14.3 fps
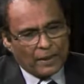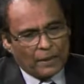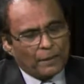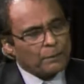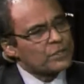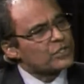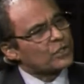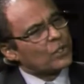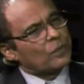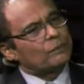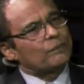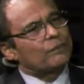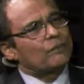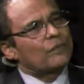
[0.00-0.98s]
But
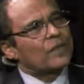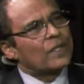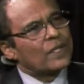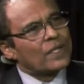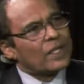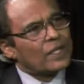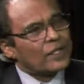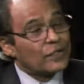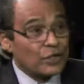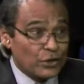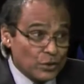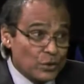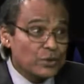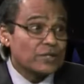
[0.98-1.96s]
the
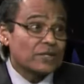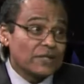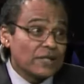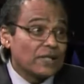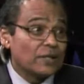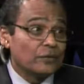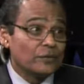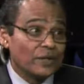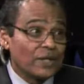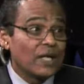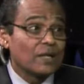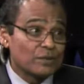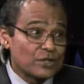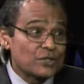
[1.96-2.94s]
usually
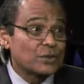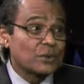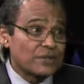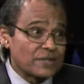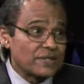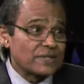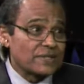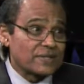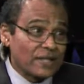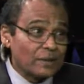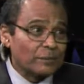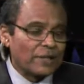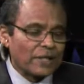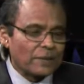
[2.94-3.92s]
reliable sources tell
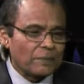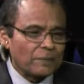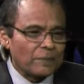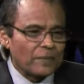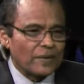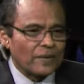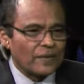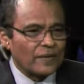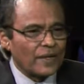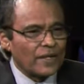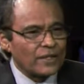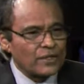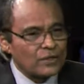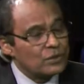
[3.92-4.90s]
me
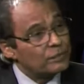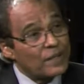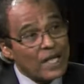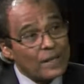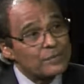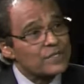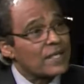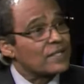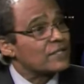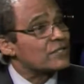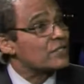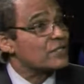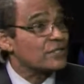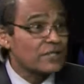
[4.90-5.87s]
that you perhaps had a
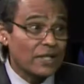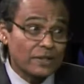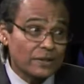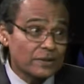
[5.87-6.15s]
stellar